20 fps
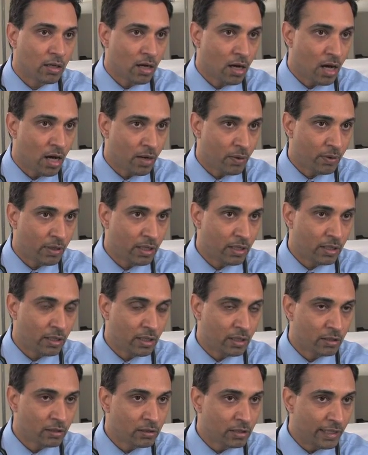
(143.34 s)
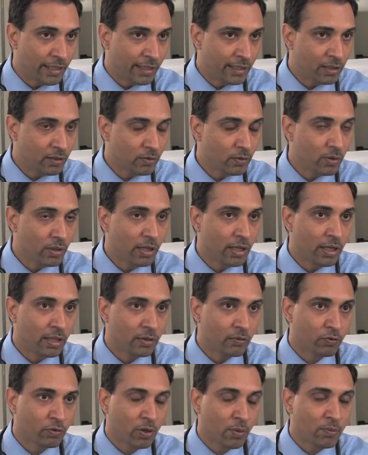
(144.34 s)
artery in the leg,
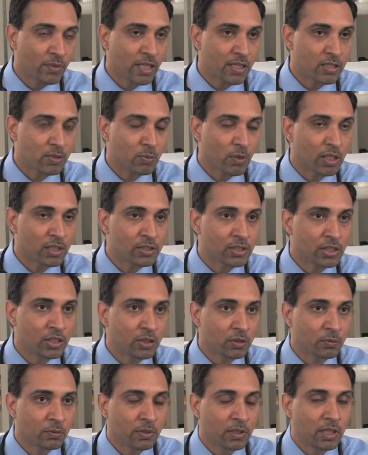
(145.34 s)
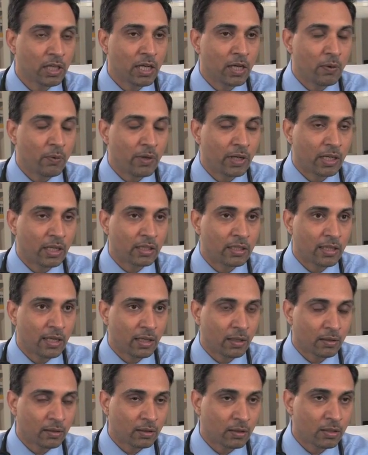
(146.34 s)
and from that small tube we can
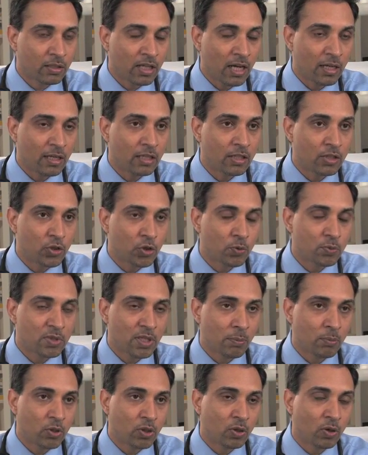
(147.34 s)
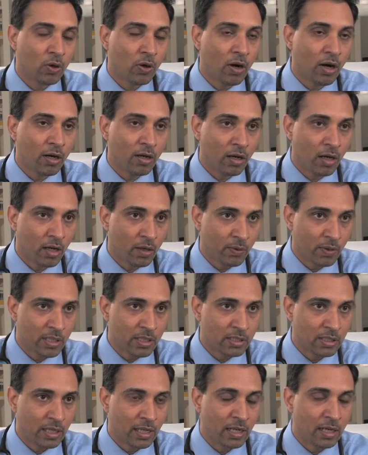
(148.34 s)
take another tiny tubes up to your heart
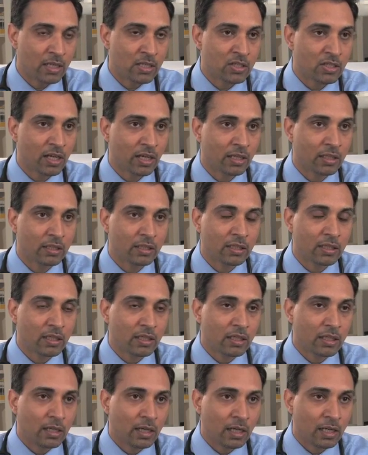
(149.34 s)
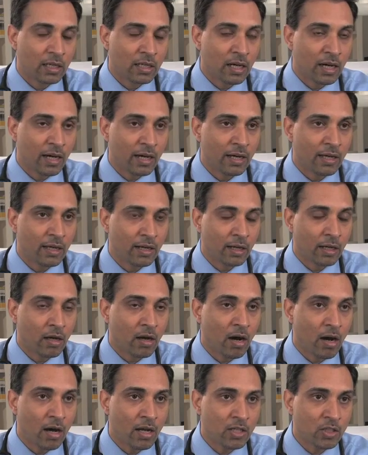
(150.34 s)
arteries and inject a dye, a
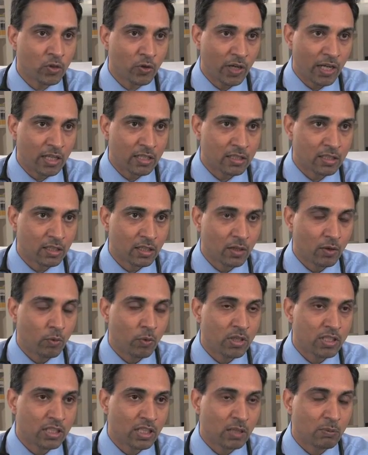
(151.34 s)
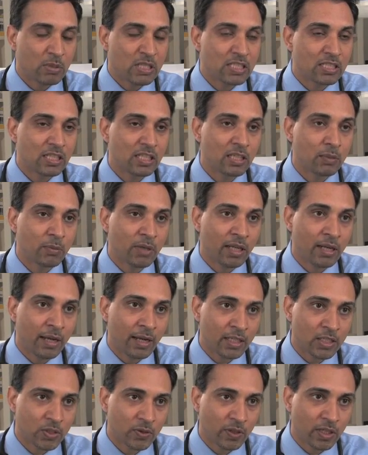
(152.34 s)
contrast, which can be seen by an
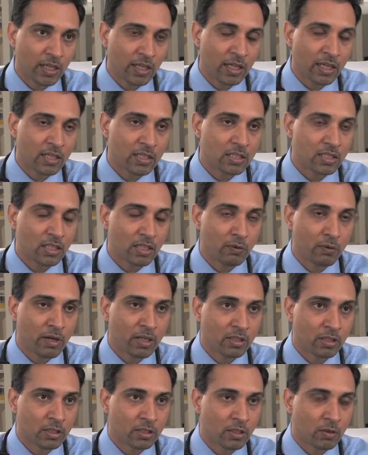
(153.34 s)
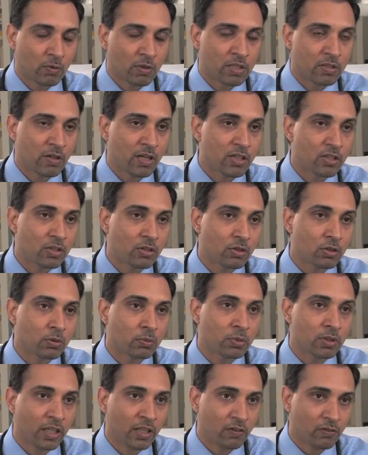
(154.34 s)
x-ray and see where there's a restriction to
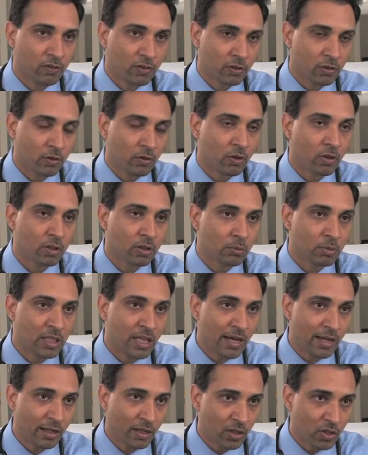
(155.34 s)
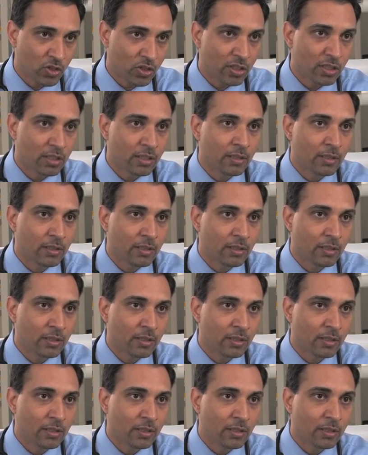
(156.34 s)
blood flow or the blockage.